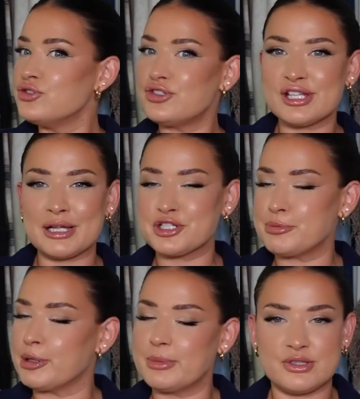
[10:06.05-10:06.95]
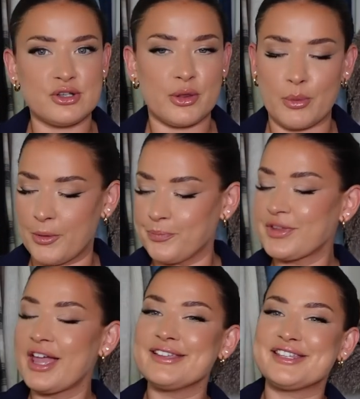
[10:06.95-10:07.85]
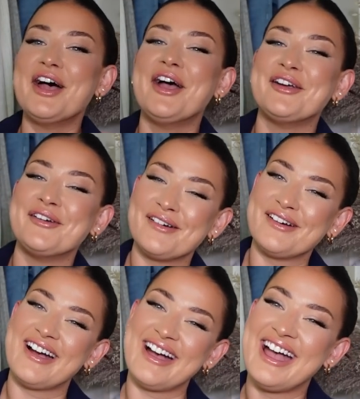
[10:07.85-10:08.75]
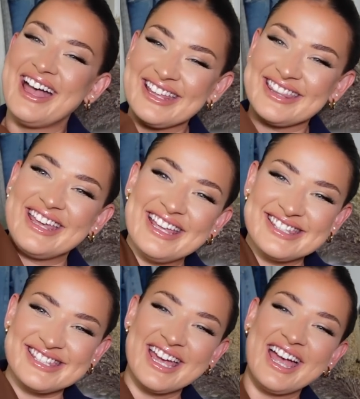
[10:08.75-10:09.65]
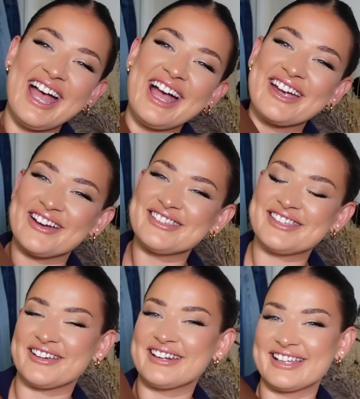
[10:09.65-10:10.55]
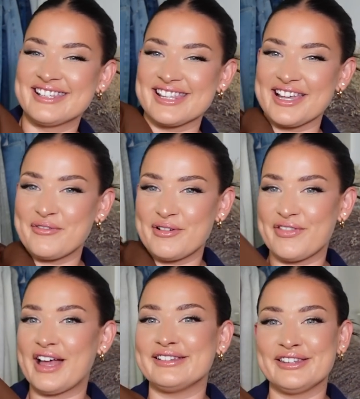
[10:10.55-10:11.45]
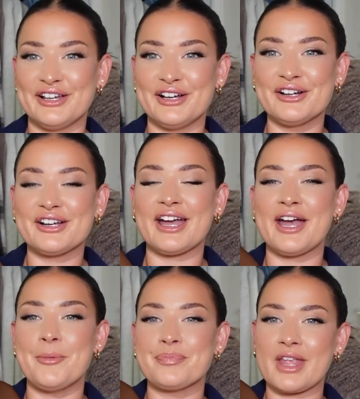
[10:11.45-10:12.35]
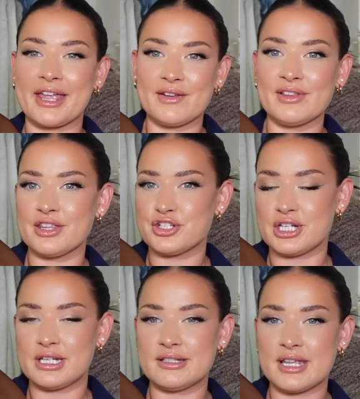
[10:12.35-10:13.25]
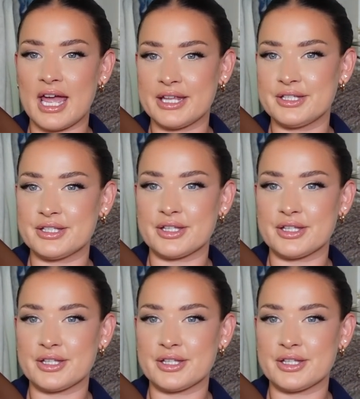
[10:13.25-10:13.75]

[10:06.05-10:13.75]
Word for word: Slouchy bum is not the one. So this goes so nicely with that look. Again, I've linked the jeans and